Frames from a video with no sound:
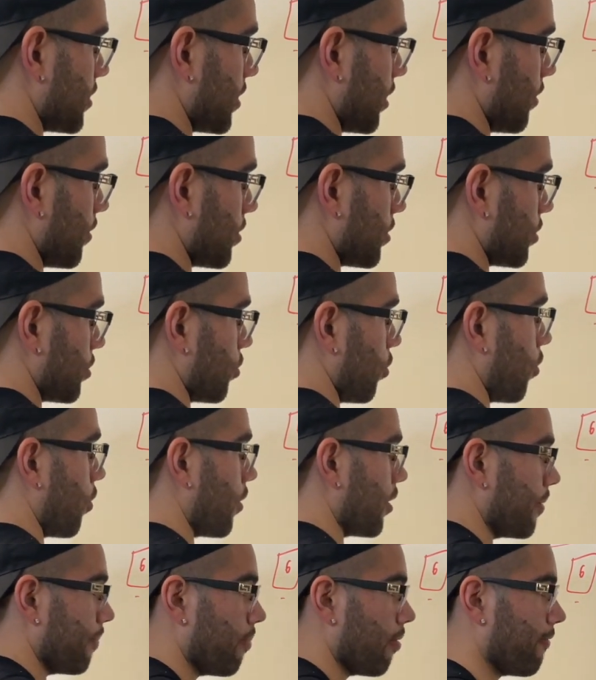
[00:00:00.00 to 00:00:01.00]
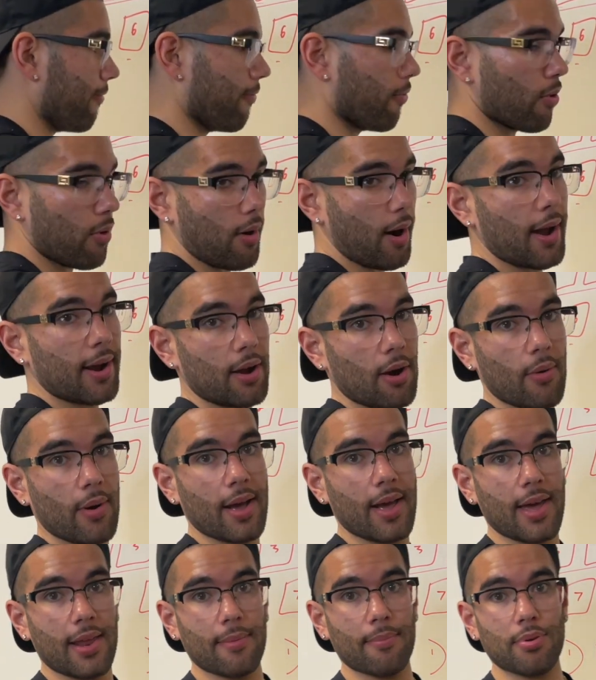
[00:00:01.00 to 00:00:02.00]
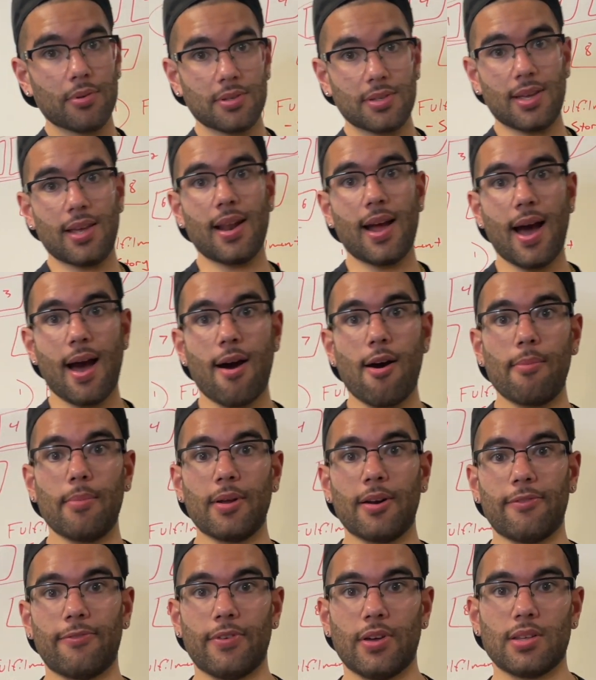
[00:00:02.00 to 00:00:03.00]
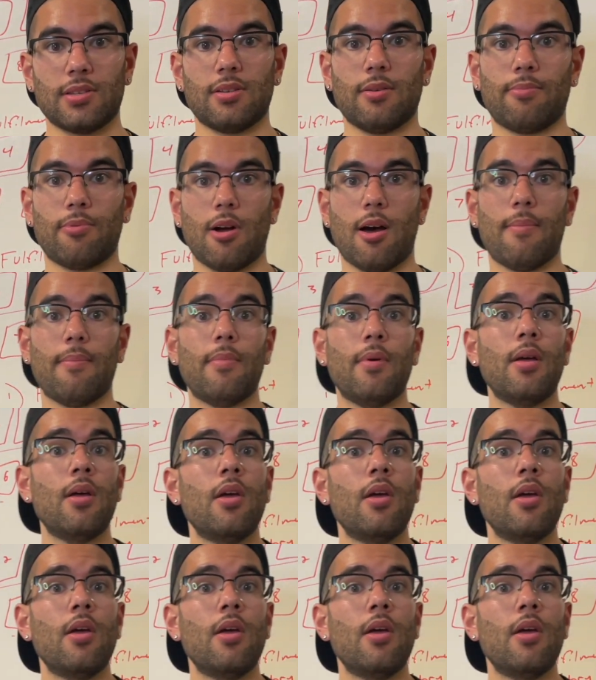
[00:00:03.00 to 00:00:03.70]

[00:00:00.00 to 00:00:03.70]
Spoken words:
tell a story before I go ahead and present how I'm going to fix the problem.